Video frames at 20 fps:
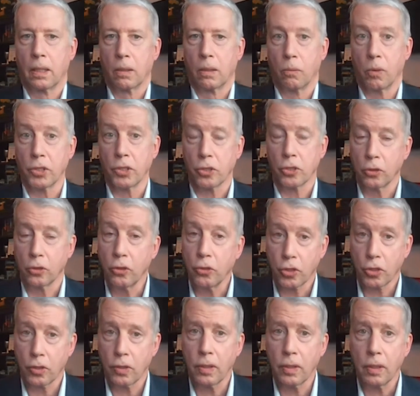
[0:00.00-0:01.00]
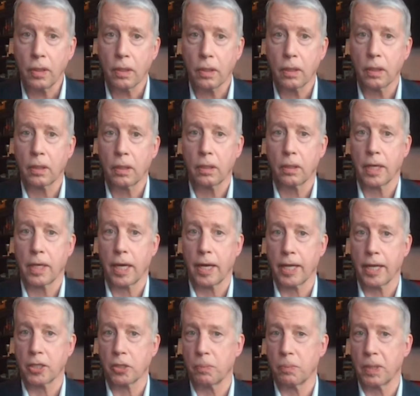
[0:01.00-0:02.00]
One solution that
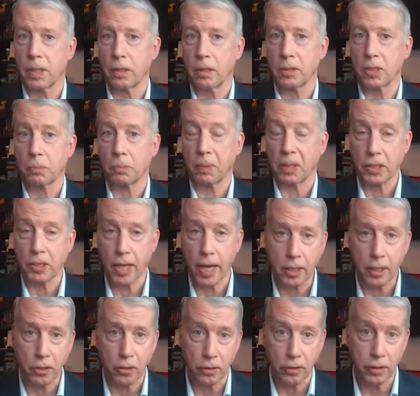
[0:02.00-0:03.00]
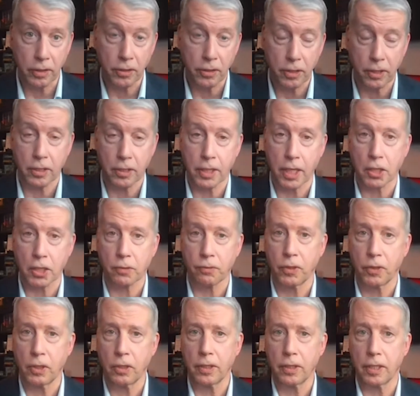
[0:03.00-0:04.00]
has been spectacularly
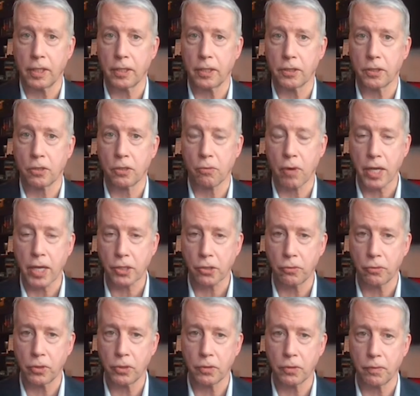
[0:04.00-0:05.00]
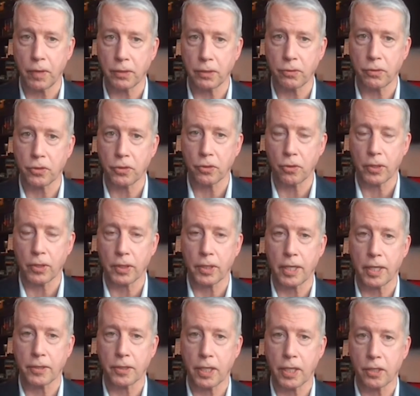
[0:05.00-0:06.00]
successful is grassroots veterans
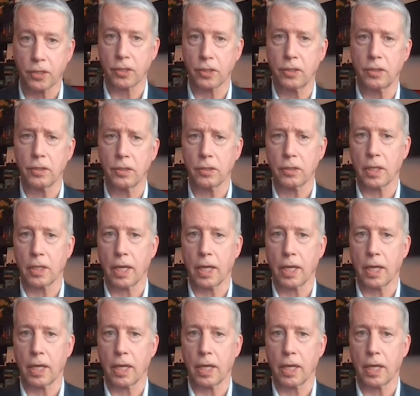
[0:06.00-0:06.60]
organizations,